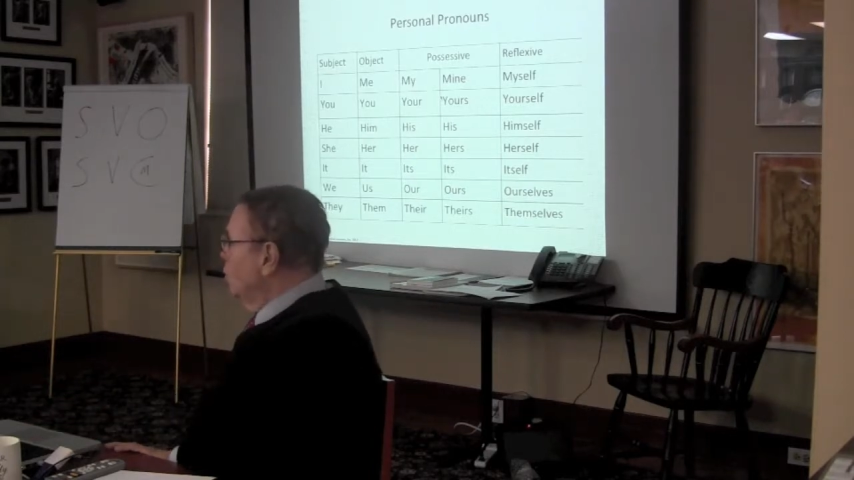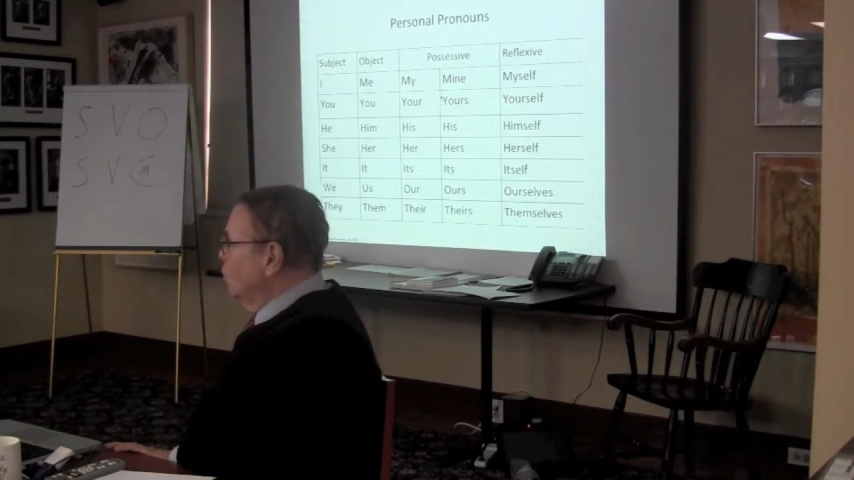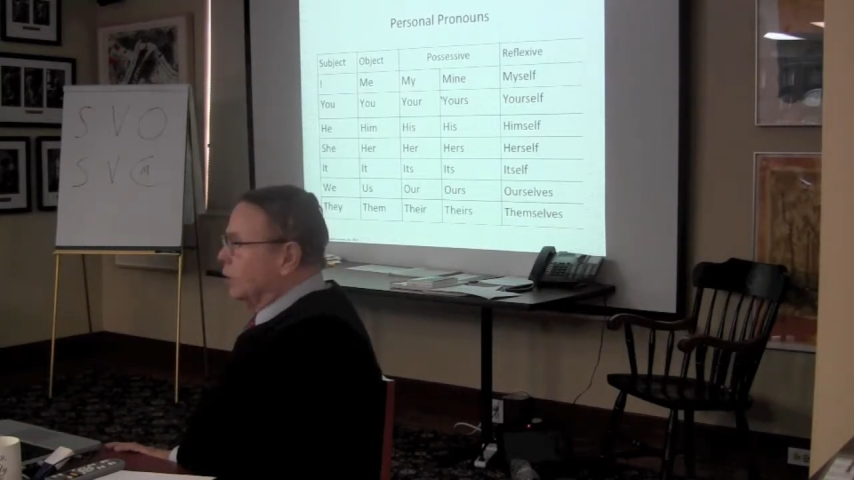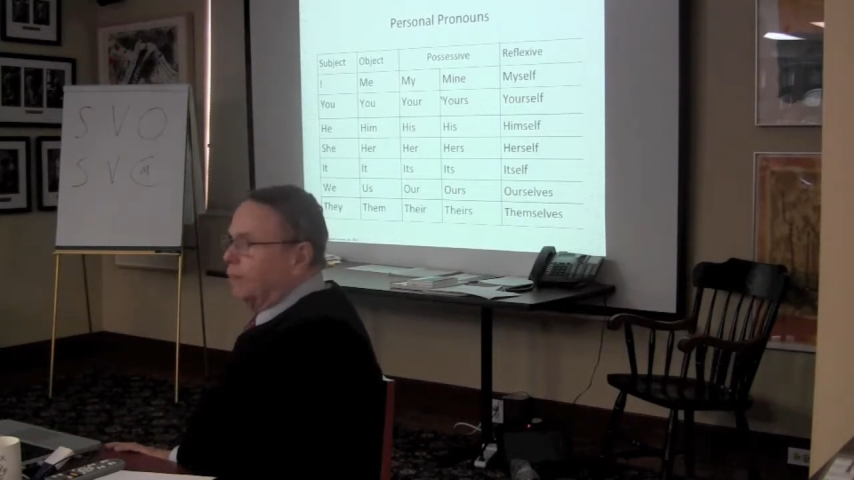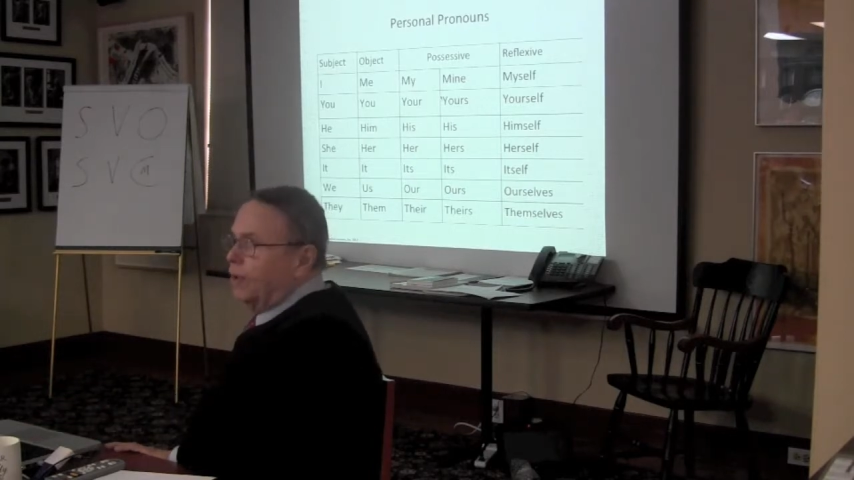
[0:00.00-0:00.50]

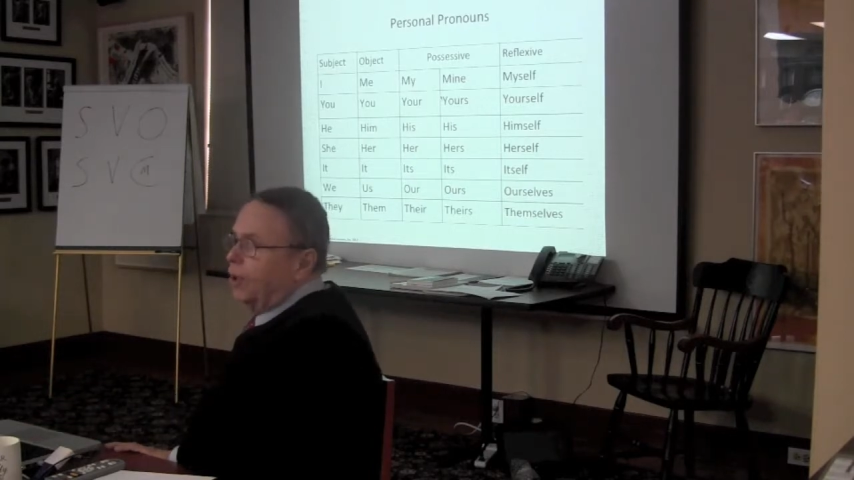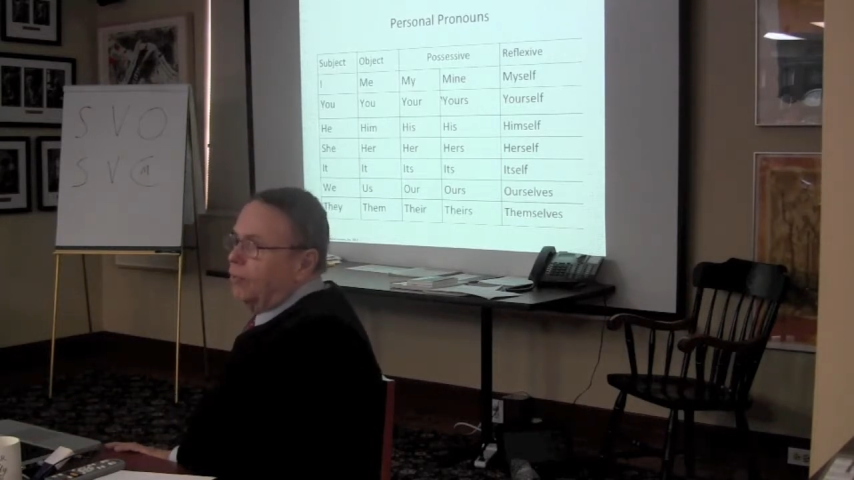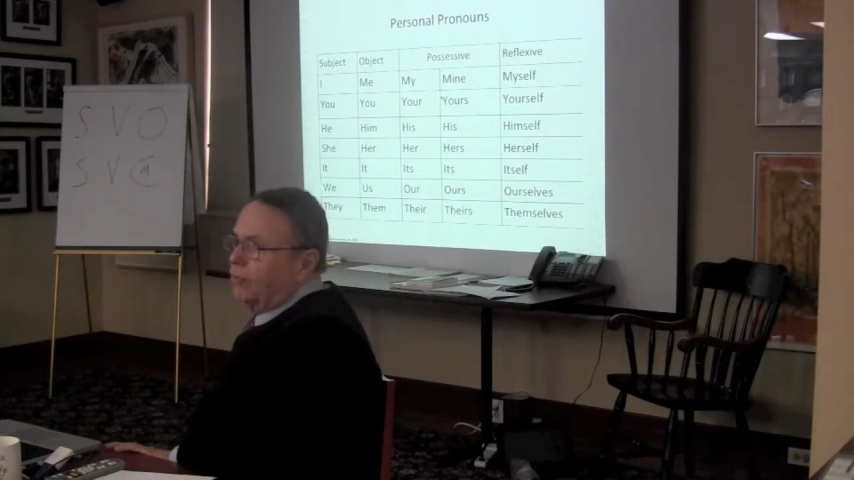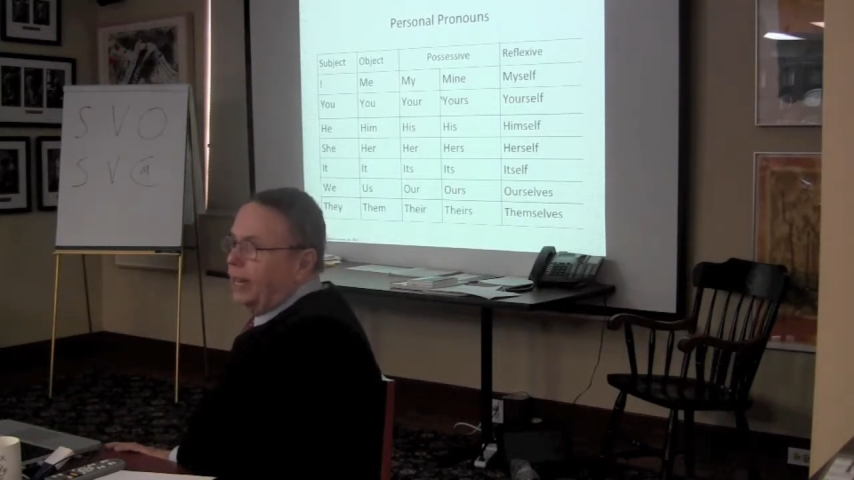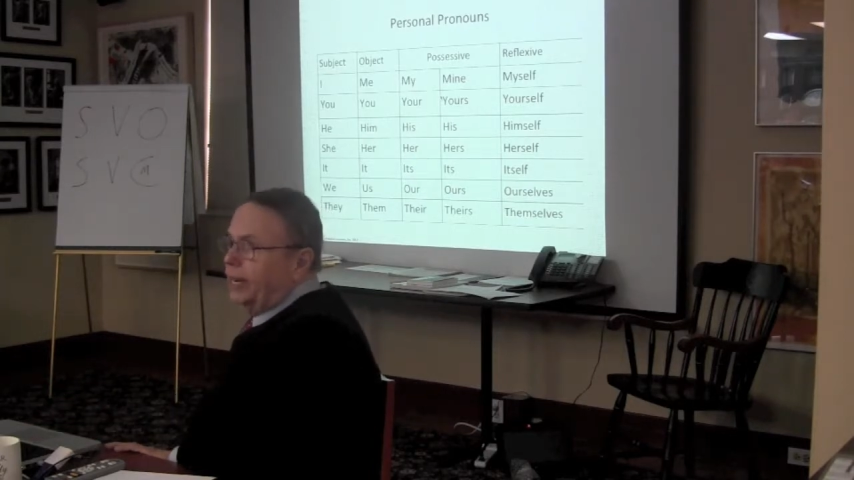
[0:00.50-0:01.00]
will have
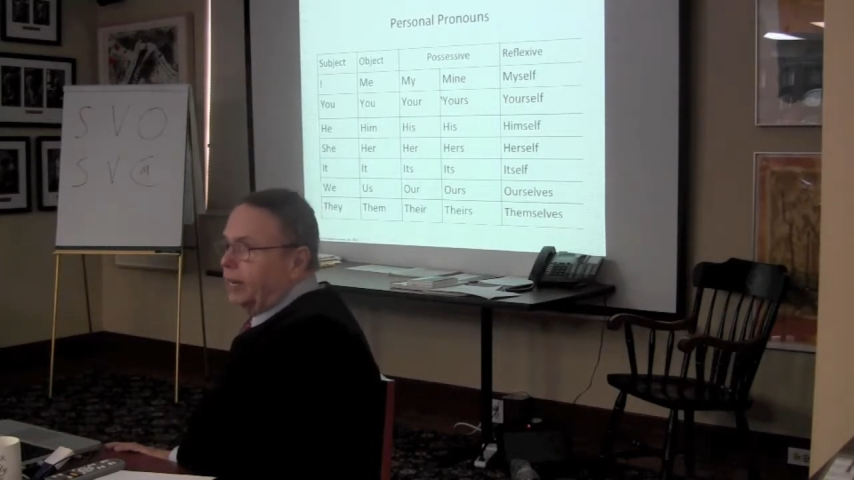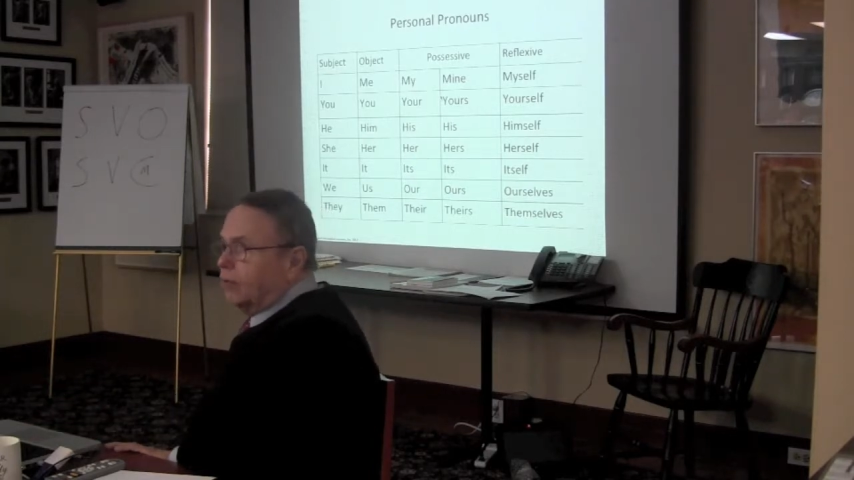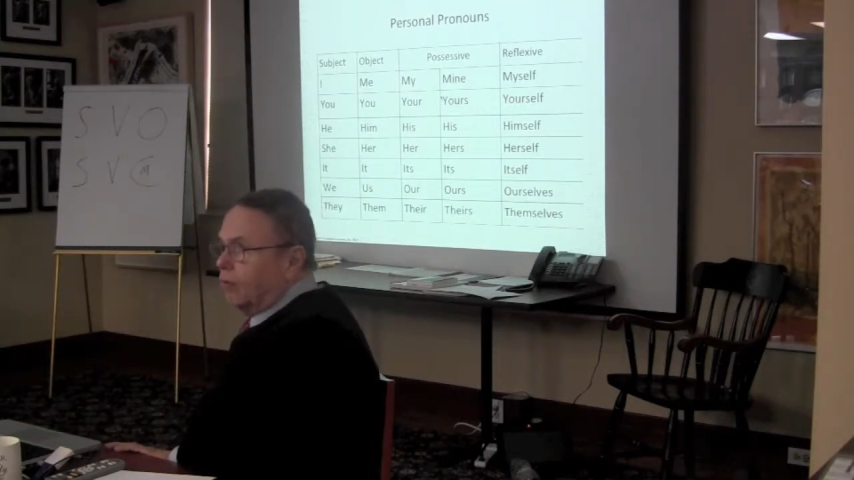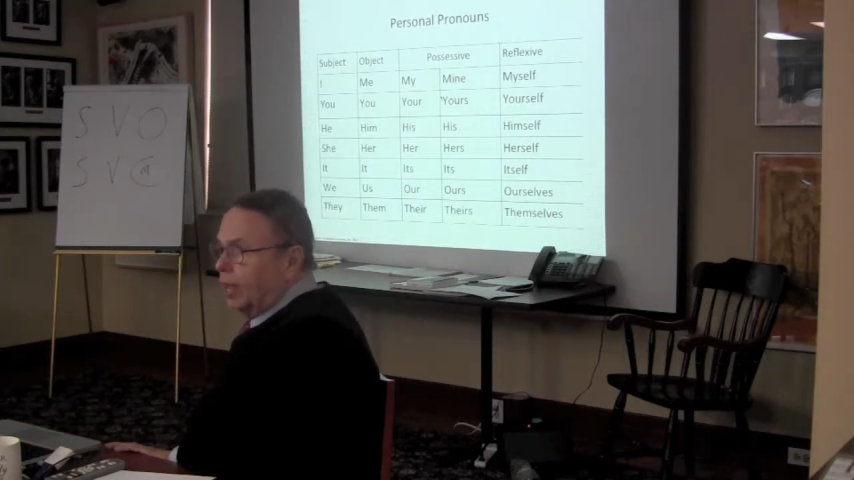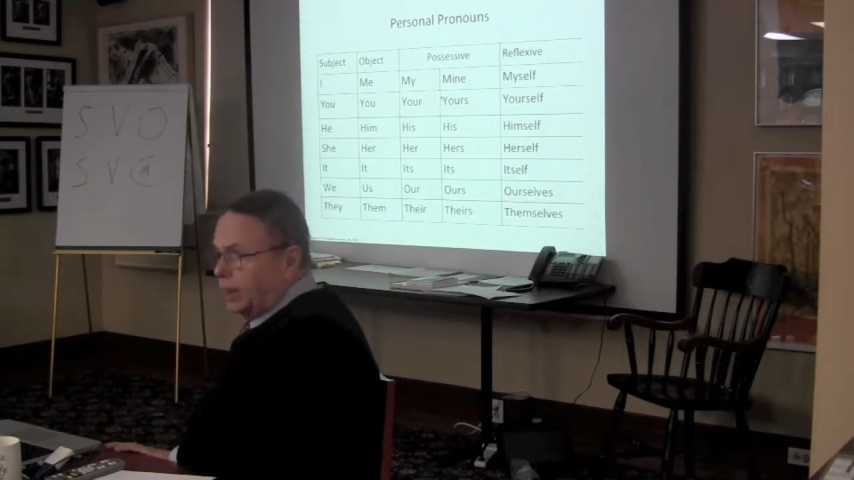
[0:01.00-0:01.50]
already
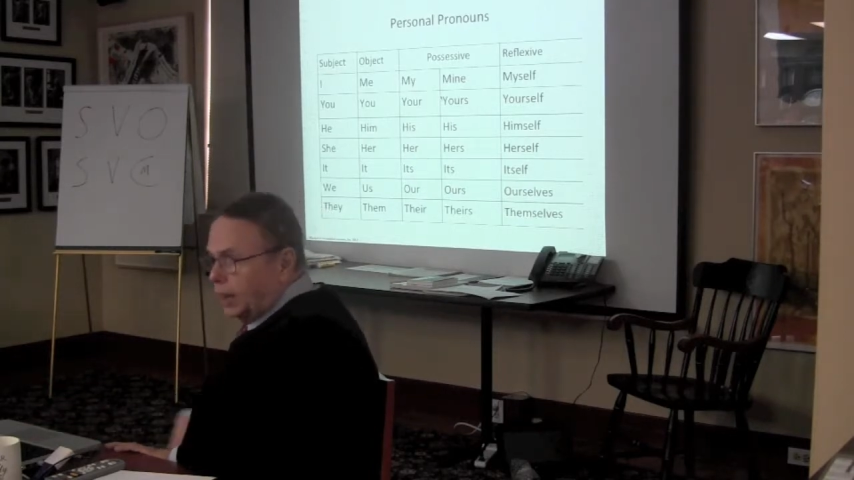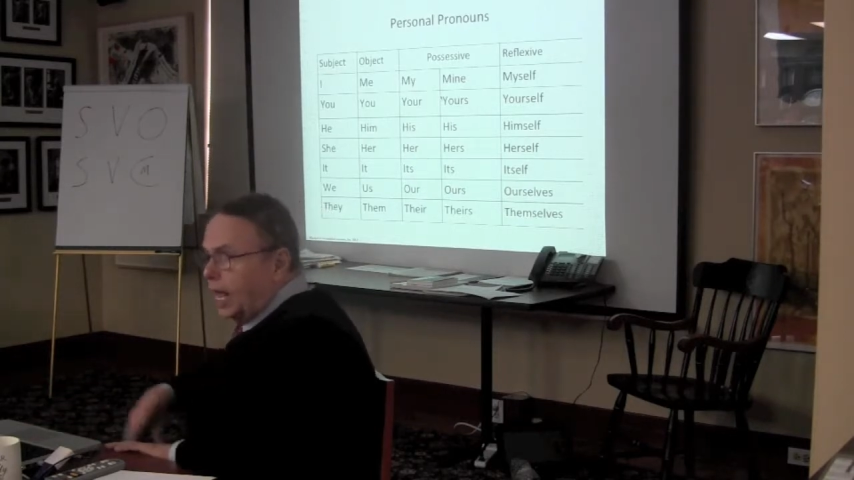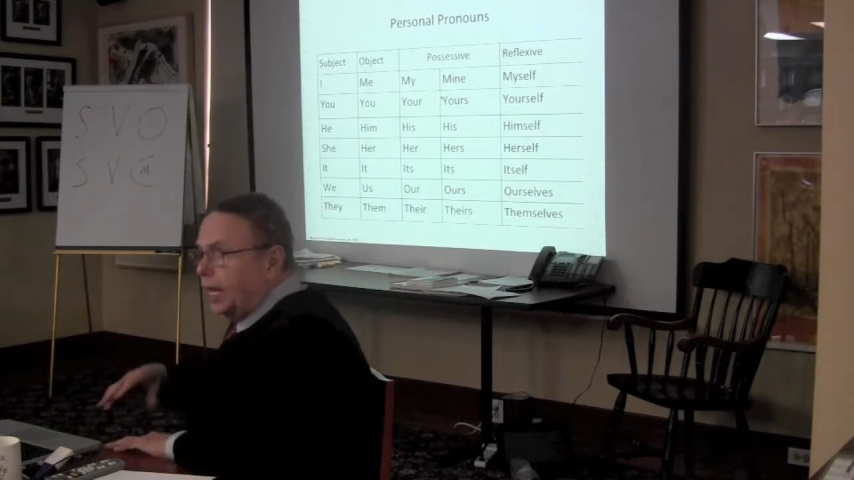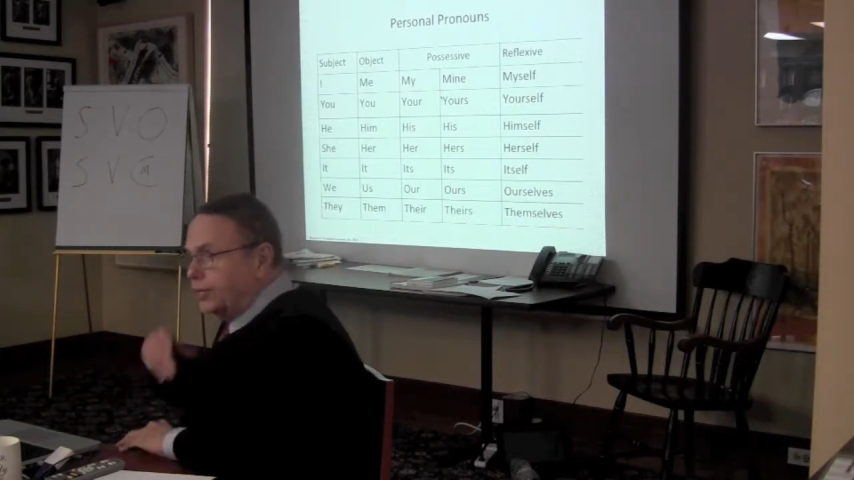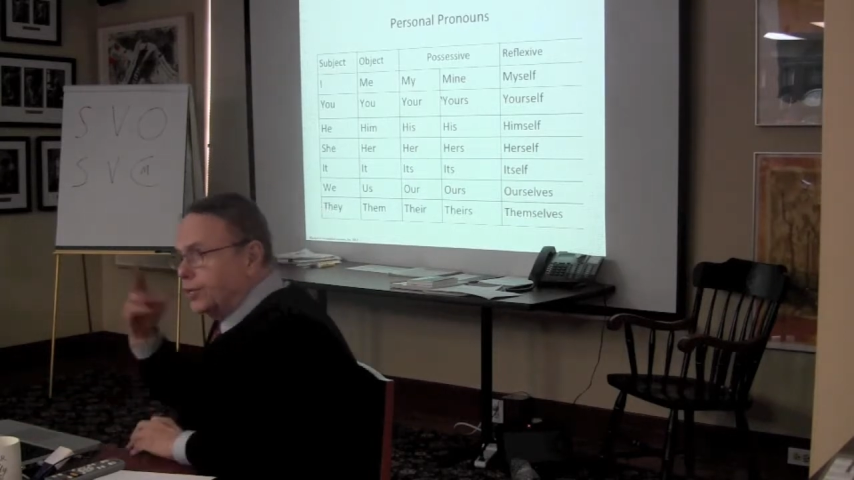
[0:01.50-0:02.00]

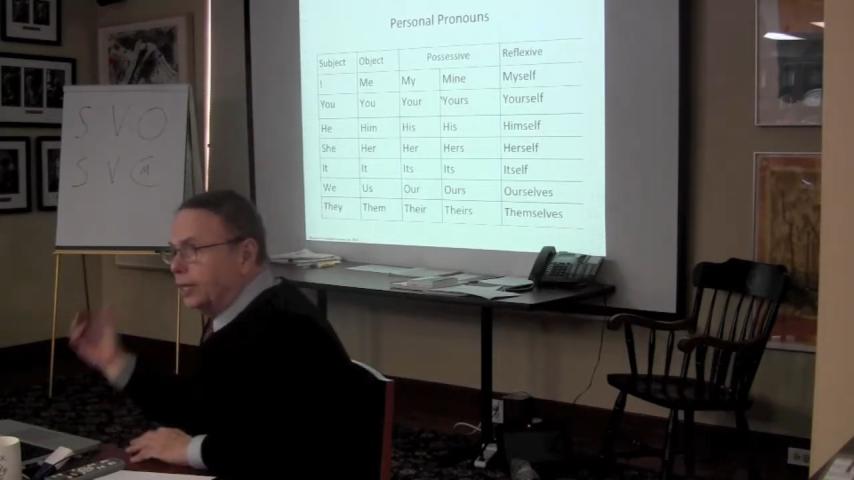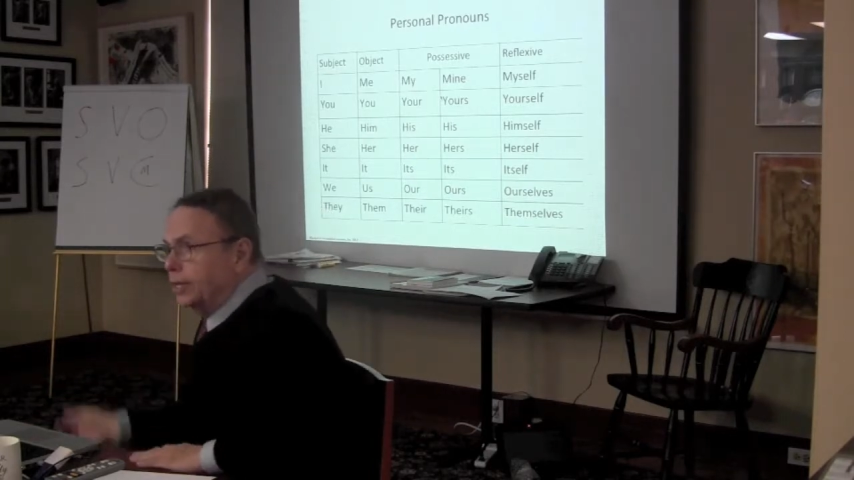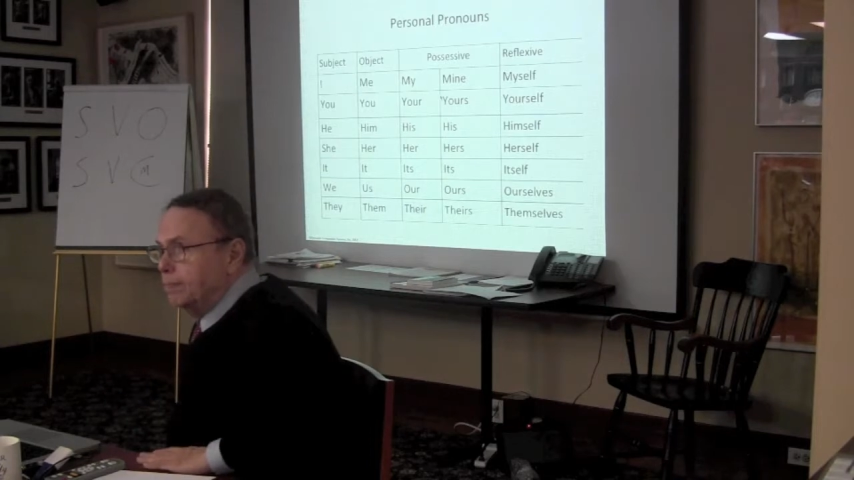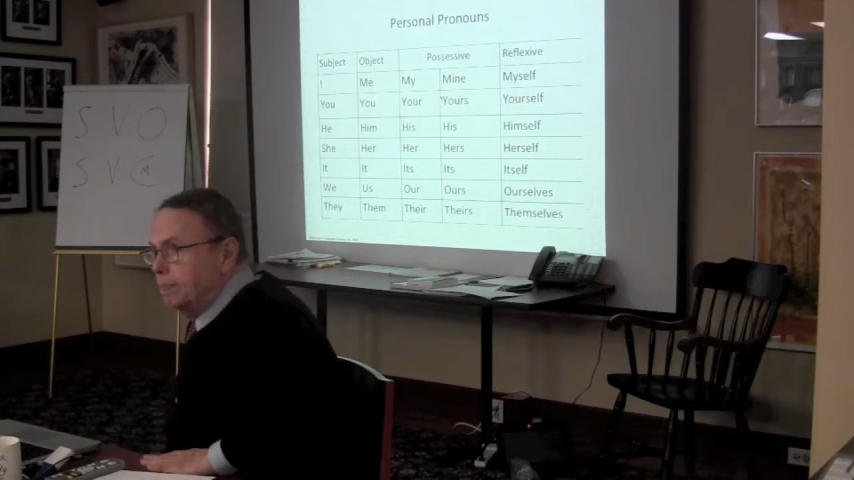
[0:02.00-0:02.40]
chronologically